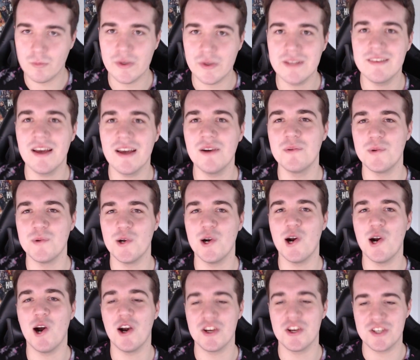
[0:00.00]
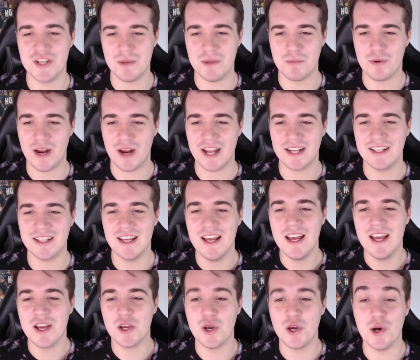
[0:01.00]
Retail Road or Shipwreck
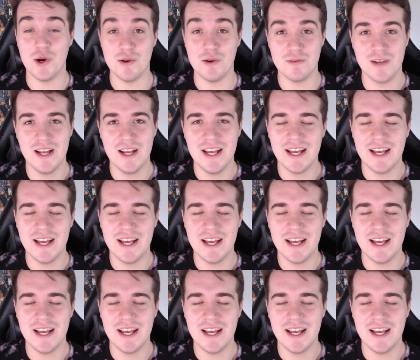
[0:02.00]
Cove.